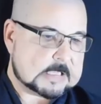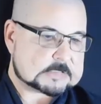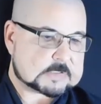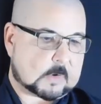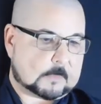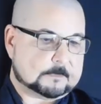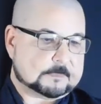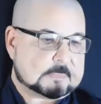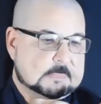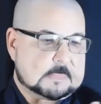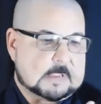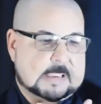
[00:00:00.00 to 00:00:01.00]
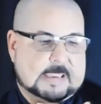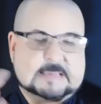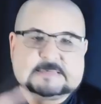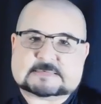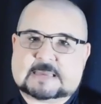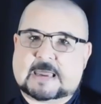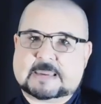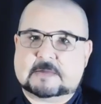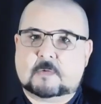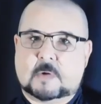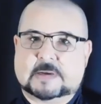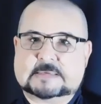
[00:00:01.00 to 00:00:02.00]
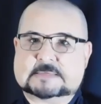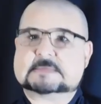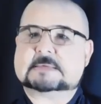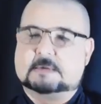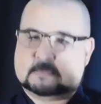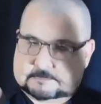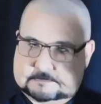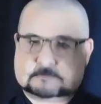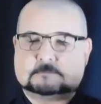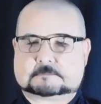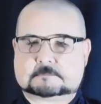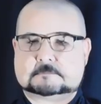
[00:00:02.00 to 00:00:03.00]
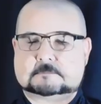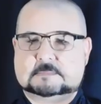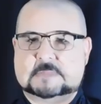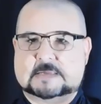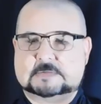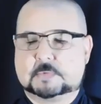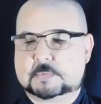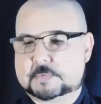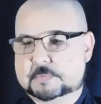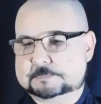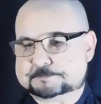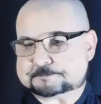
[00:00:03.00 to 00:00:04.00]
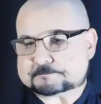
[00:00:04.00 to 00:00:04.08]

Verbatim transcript: So, inside what is uh, Daito